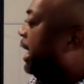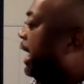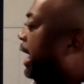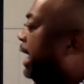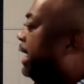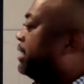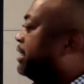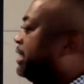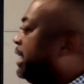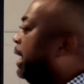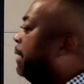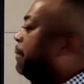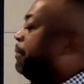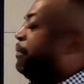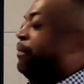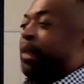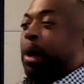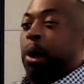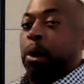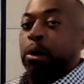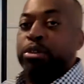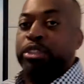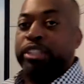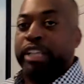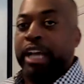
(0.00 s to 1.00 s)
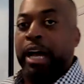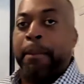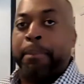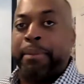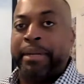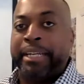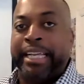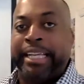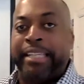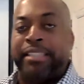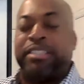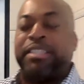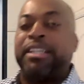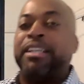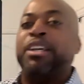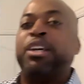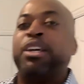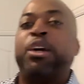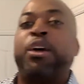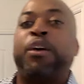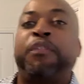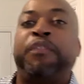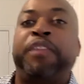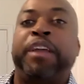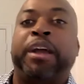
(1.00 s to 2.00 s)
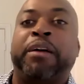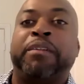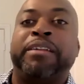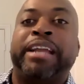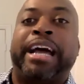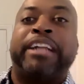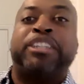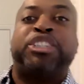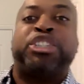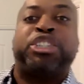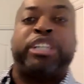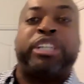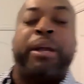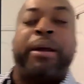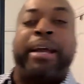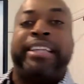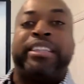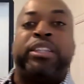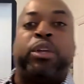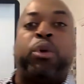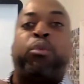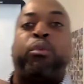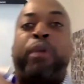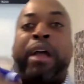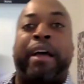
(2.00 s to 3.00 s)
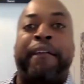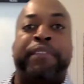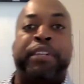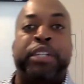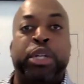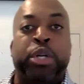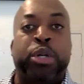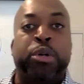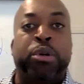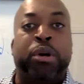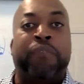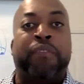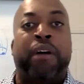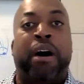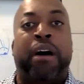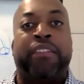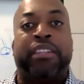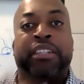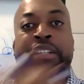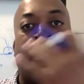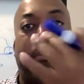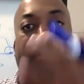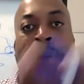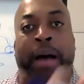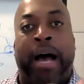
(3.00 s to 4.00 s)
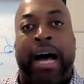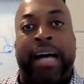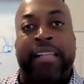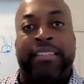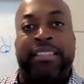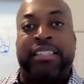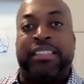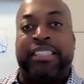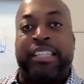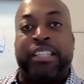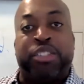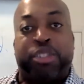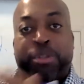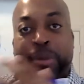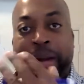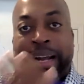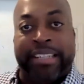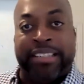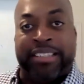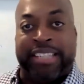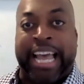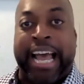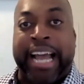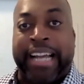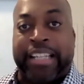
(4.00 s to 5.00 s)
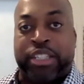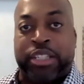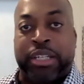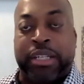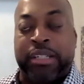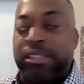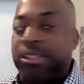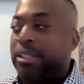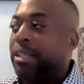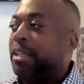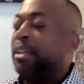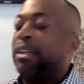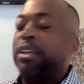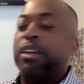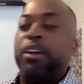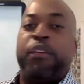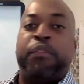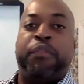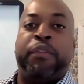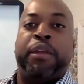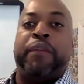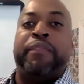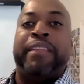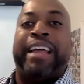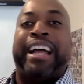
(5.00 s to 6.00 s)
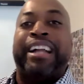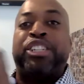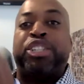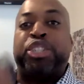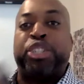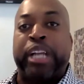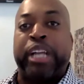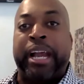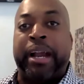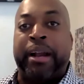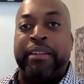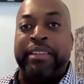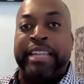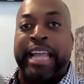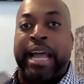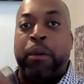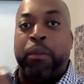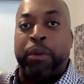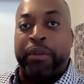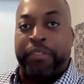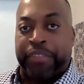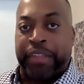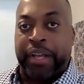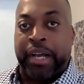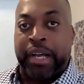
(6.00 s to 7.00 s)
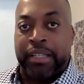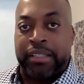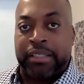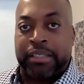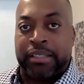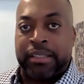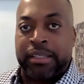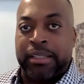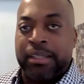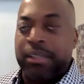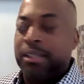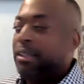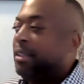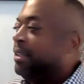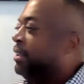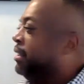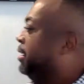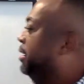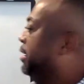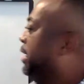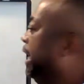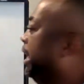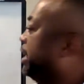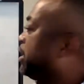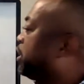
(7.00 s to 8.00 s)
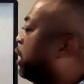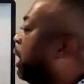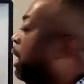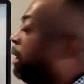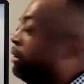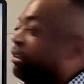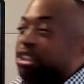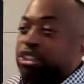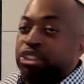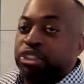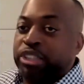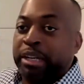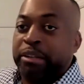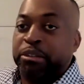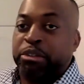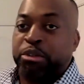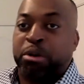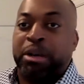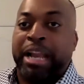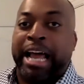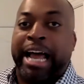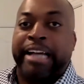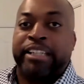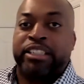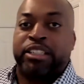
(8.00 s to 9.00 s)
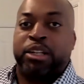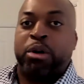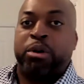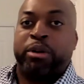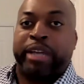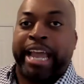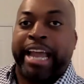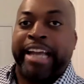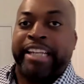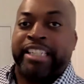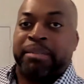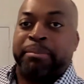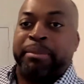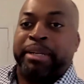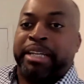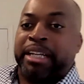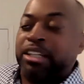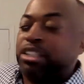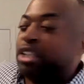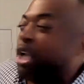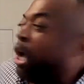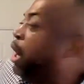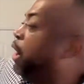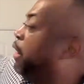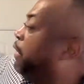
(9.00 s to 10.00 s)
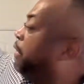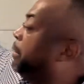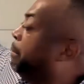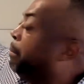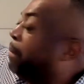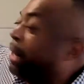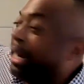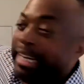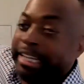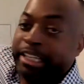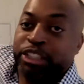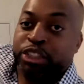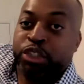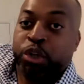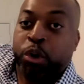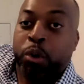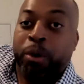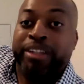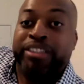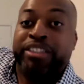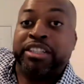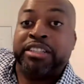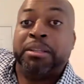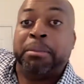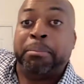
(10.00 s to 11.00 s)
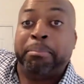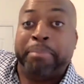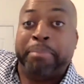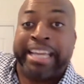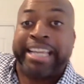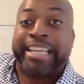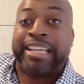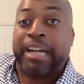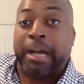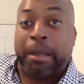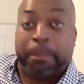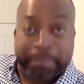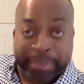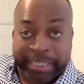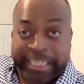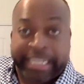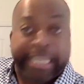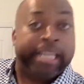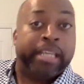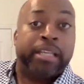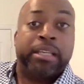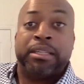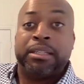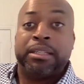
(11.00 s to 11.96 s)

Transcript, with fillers: except those companies, they're not sharing the revenue of all the deposits and transactions. They're not sharing that with us. It's called the centralized location because all the money is going to the big company.